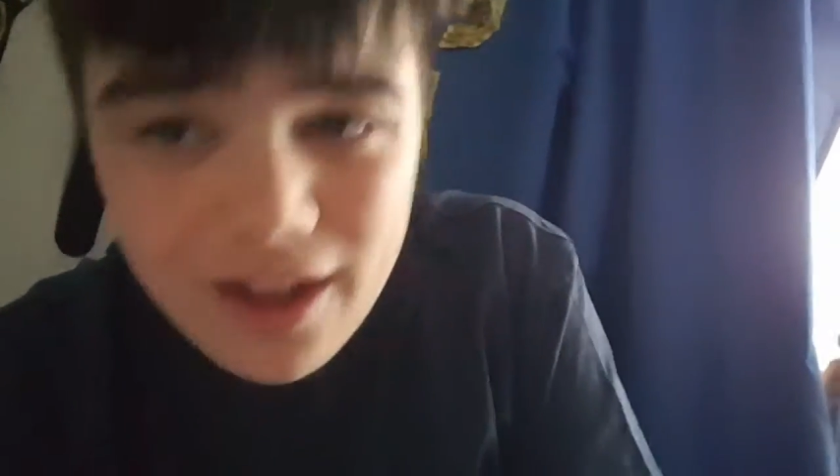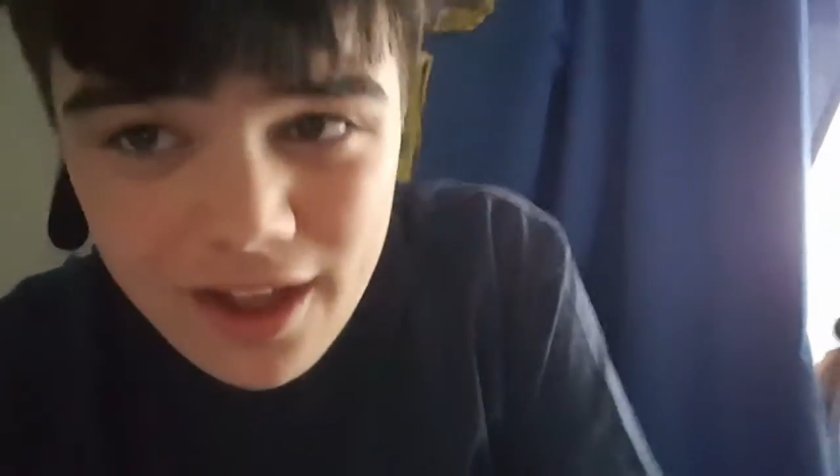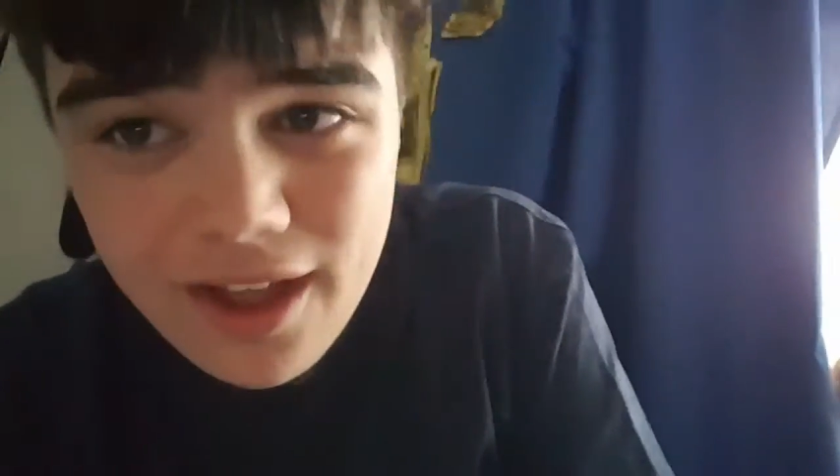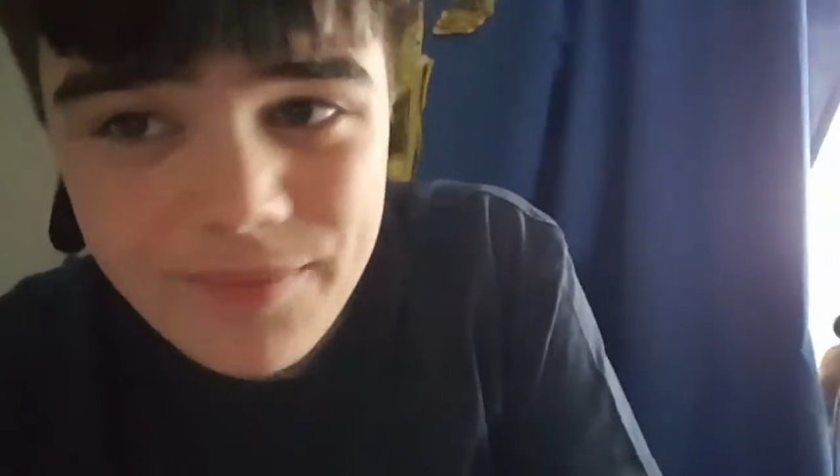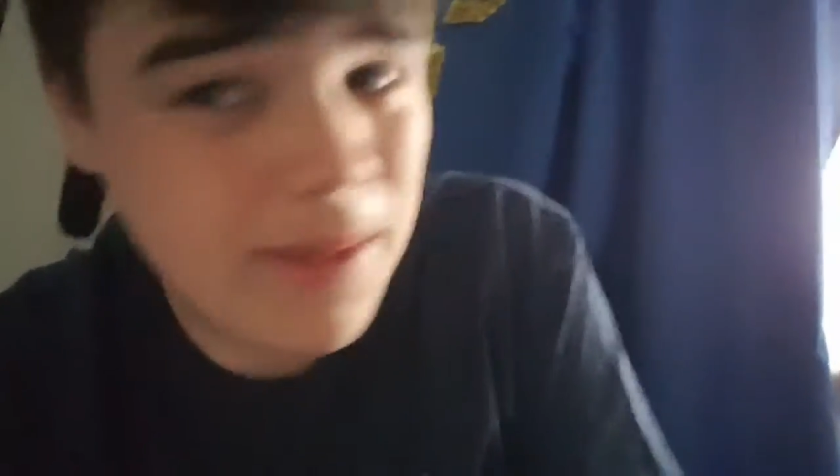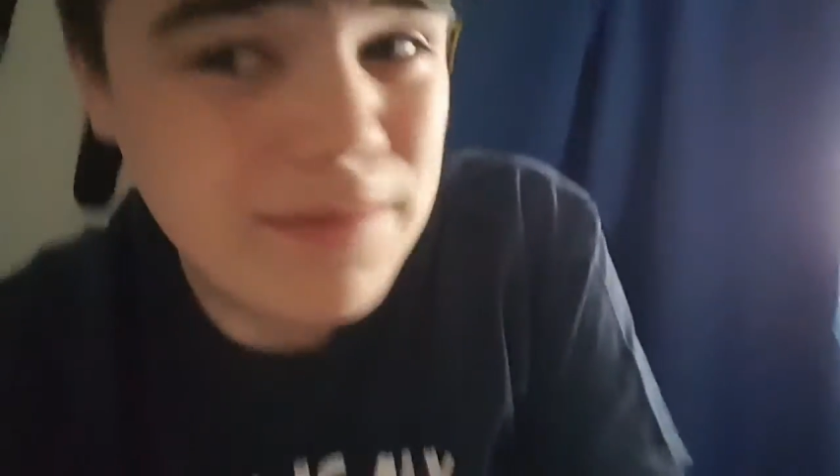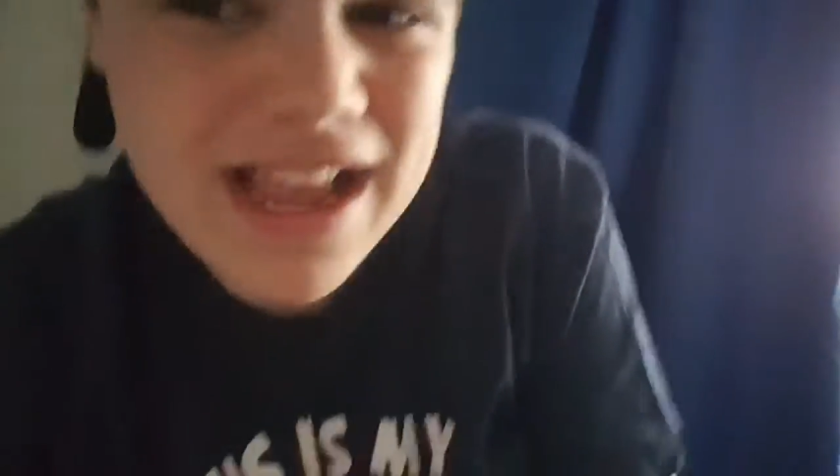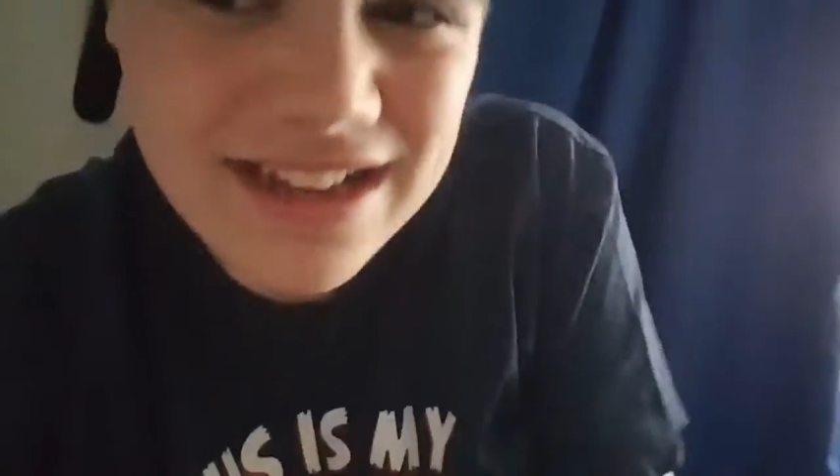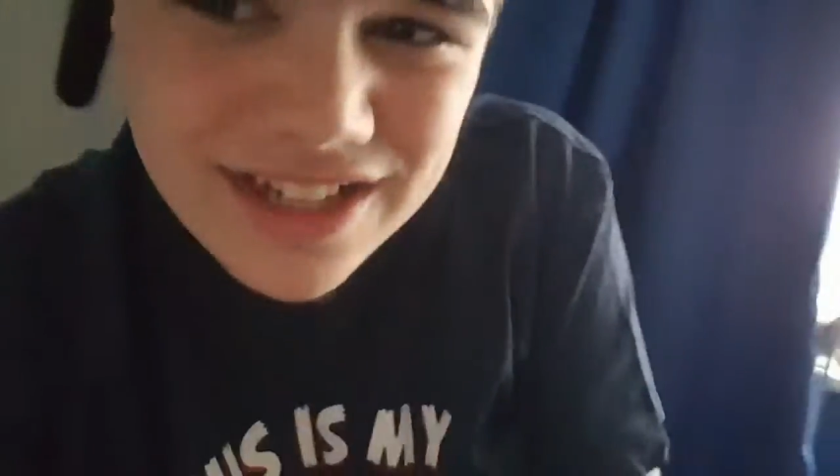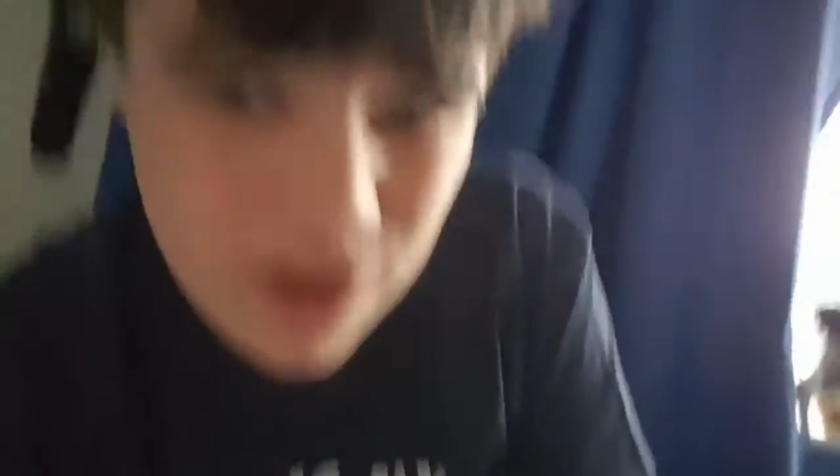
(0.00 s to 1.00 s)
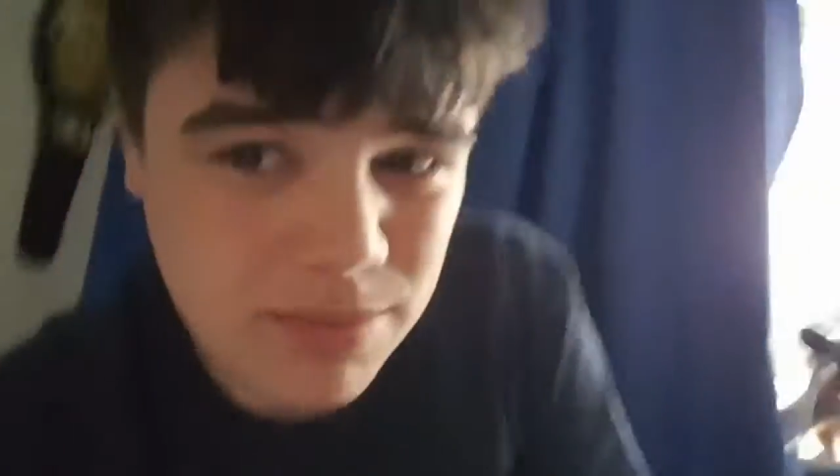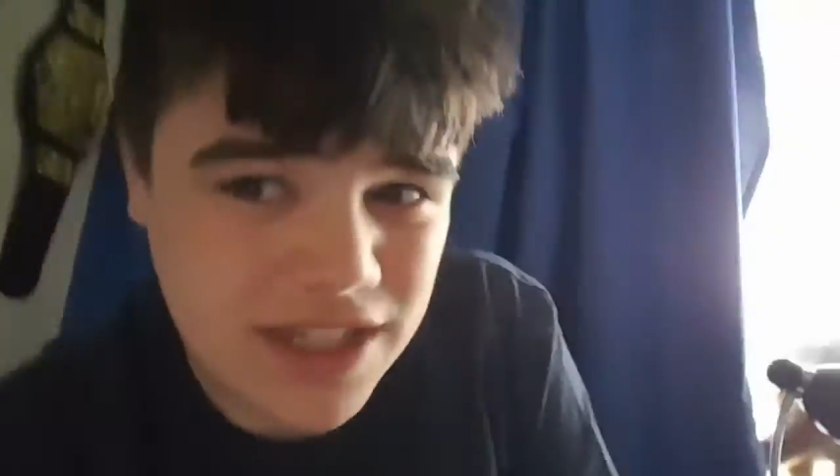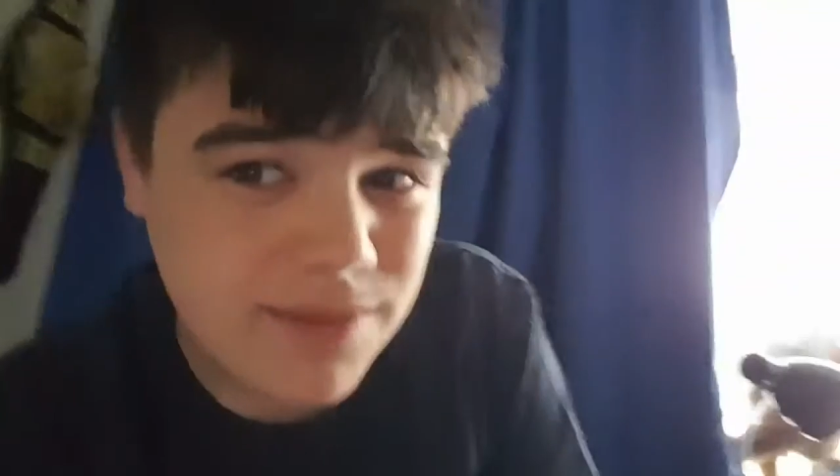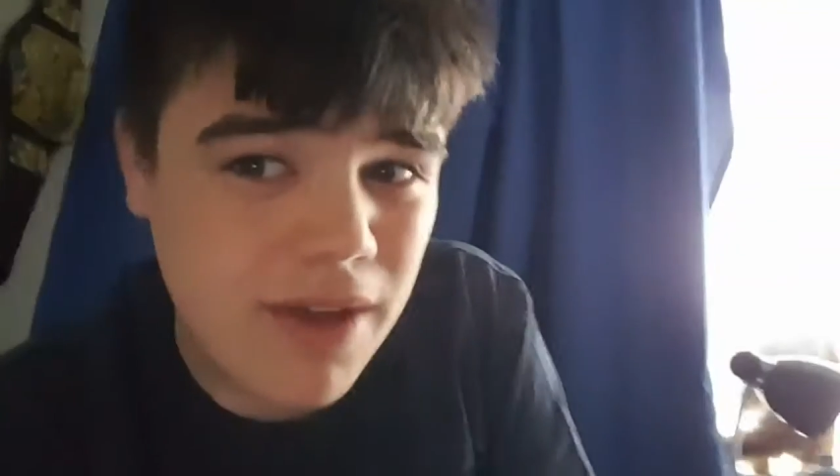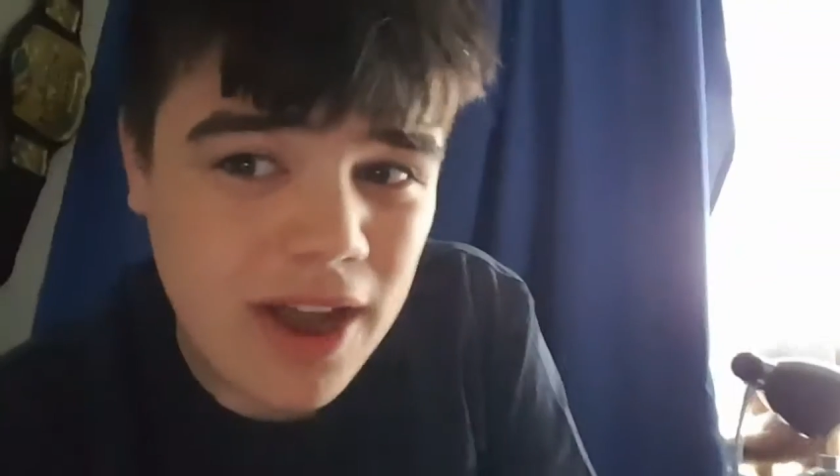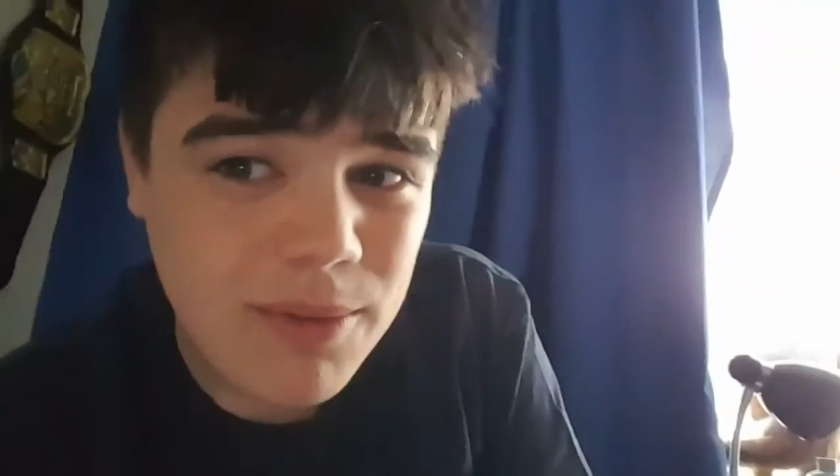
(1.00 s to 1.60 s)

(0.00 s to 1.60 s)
Uh, it was actually the opposite.